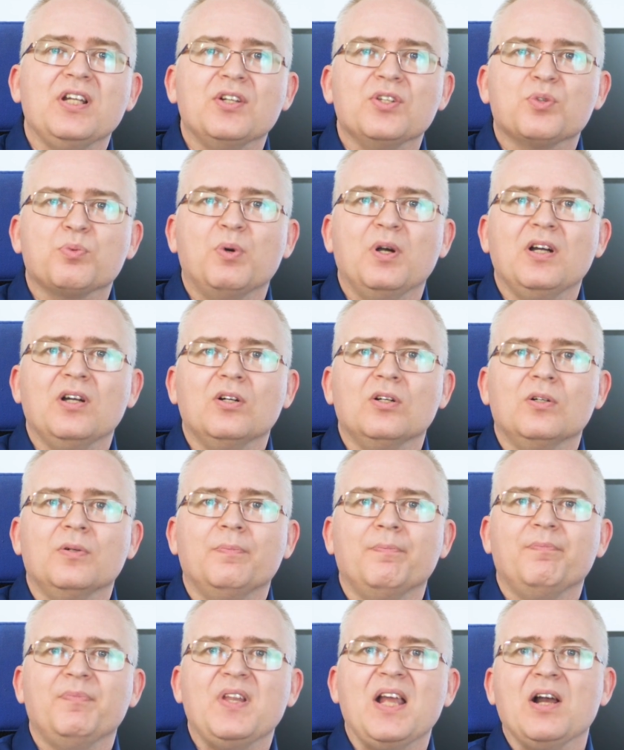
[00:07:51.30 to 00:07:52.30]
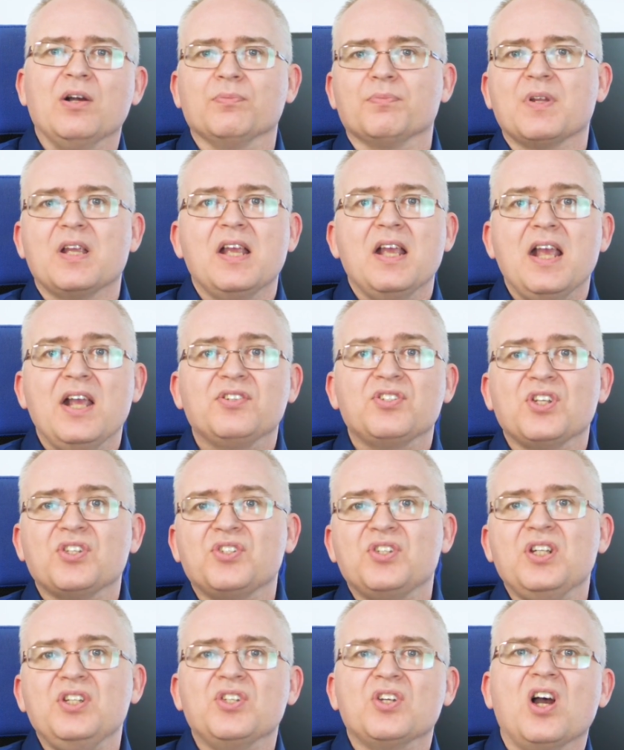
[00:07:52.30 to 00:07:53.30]
as well. Now,
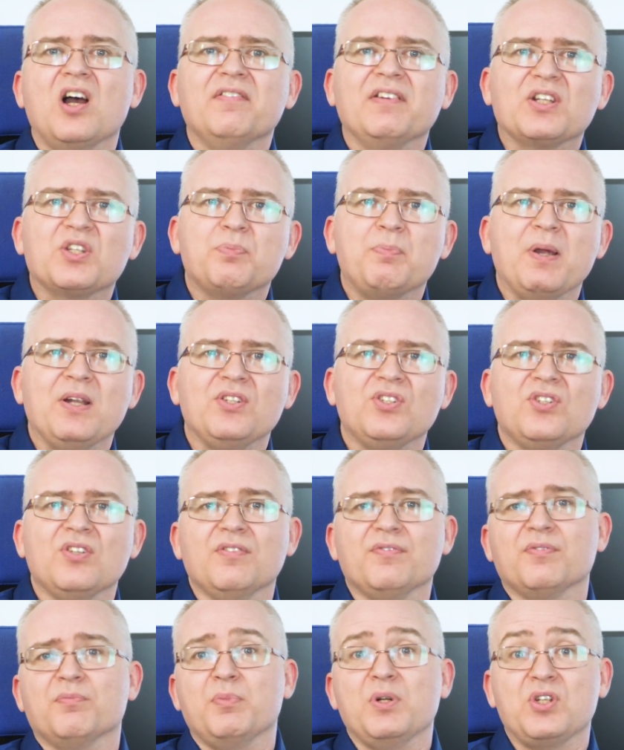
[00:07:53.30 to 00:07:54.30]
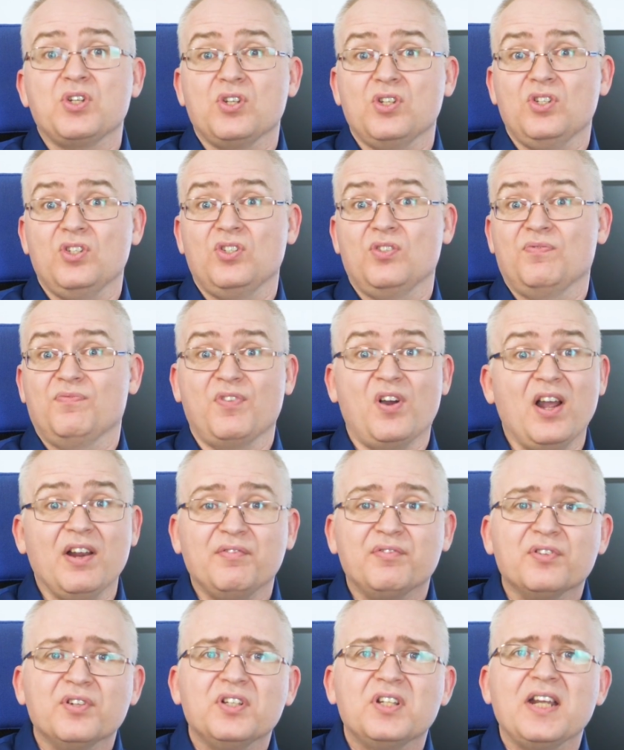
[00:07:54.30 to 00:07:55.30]
SSDs are expensive, which is fine
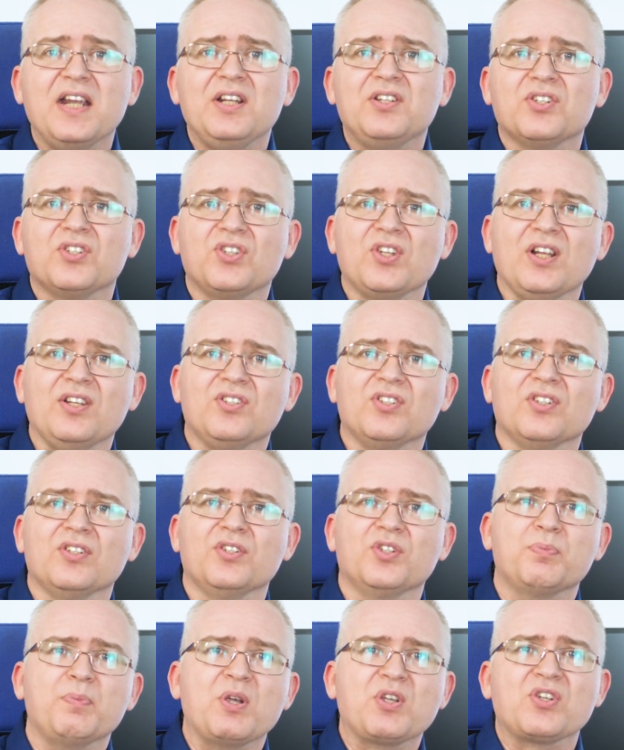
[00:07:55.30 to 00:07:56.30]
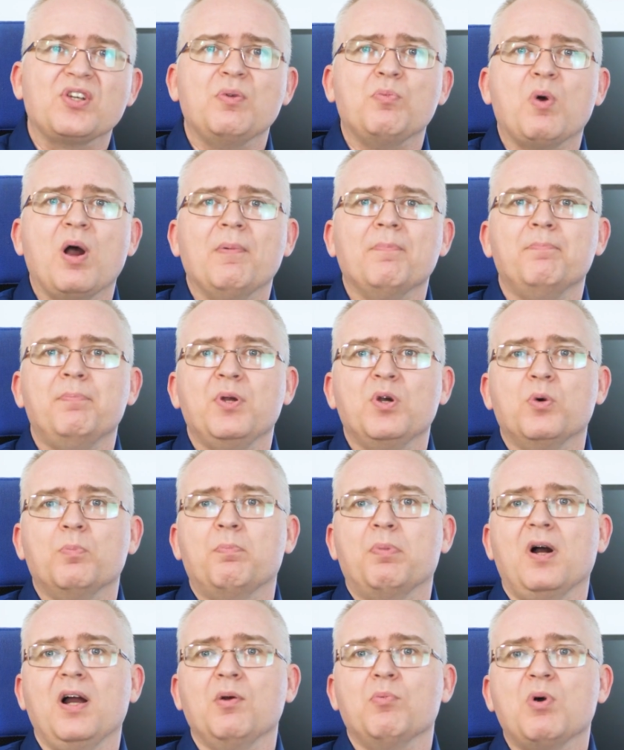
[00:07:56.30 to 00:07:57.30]
for a data center, especially one built
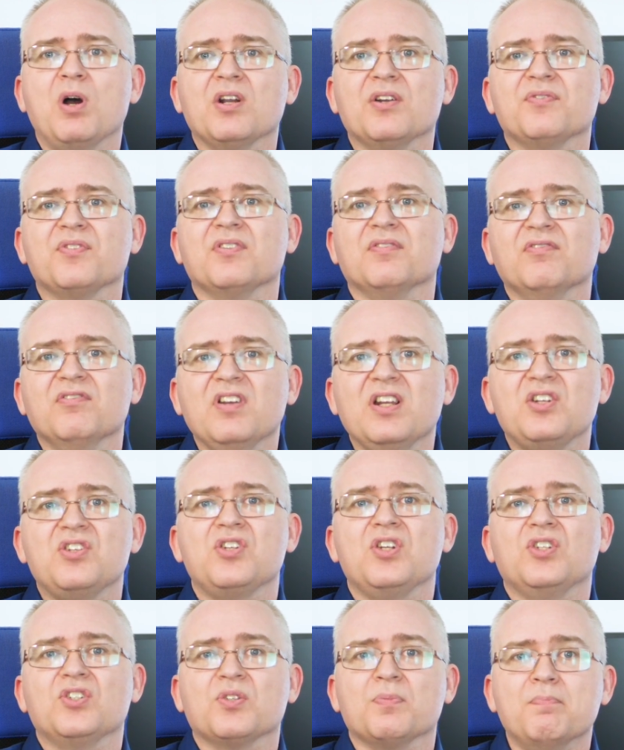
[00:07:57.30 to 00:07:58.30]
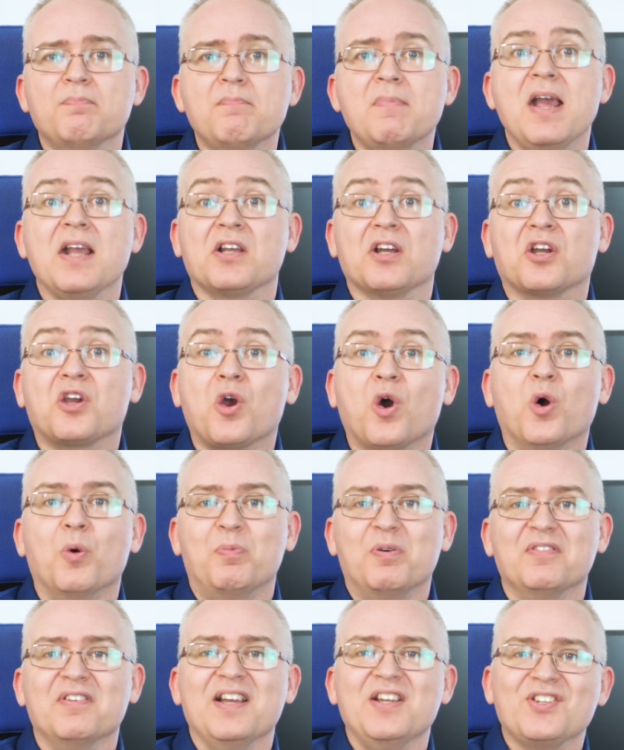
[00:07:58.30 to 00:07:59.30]
by one of the richest mega
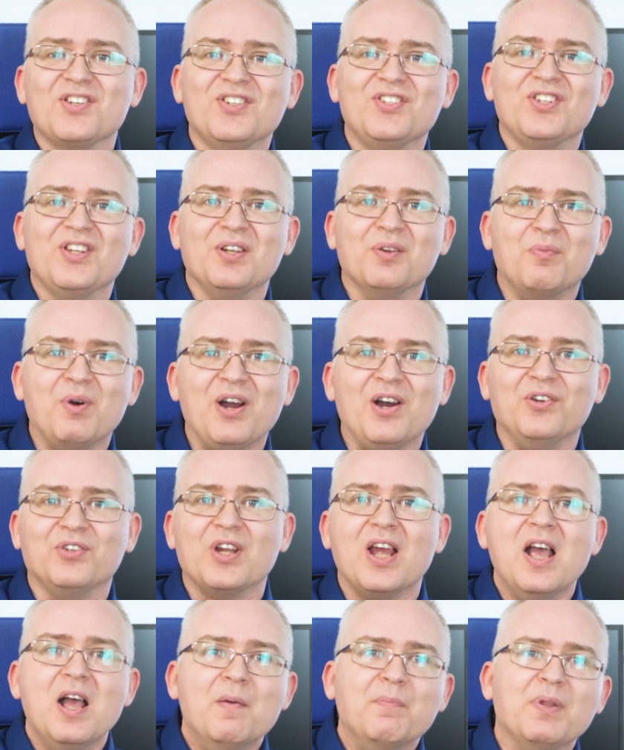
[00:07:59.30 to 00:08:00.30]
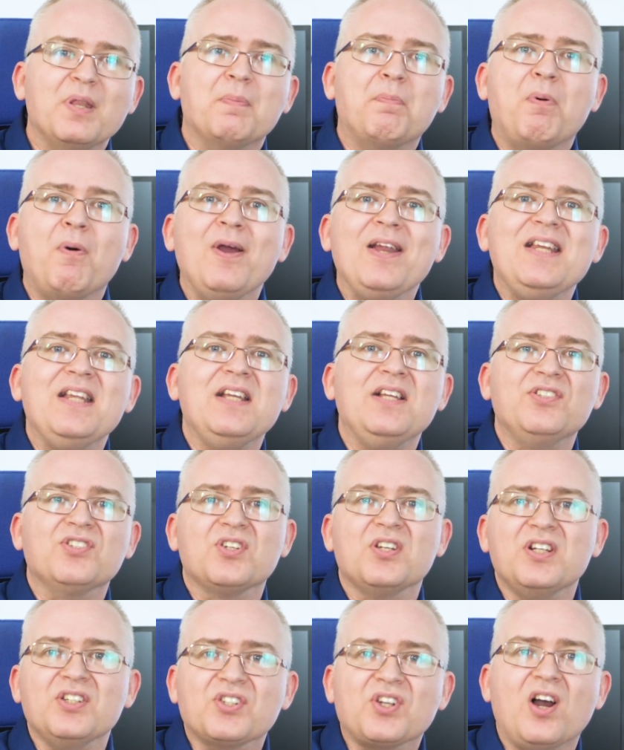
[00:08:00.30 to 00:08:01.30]
corporations in the world. But the point is
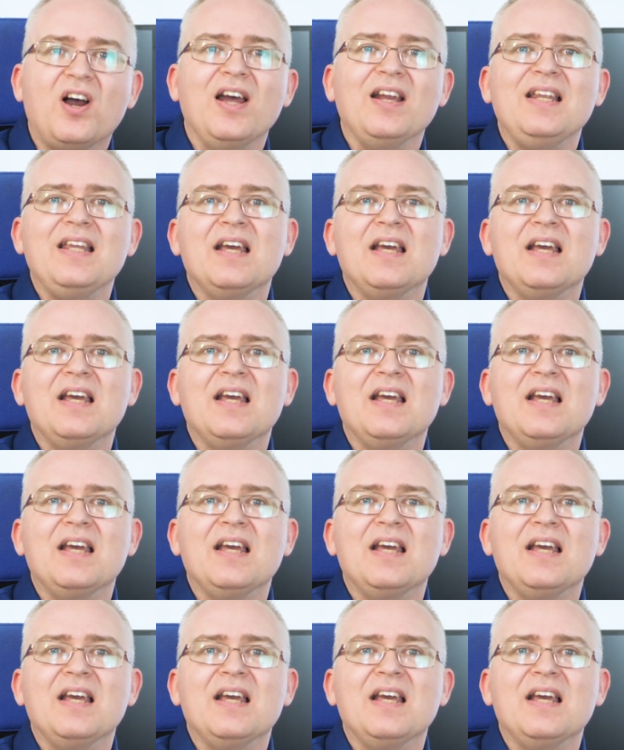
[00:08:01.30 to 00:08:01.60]
that it's highly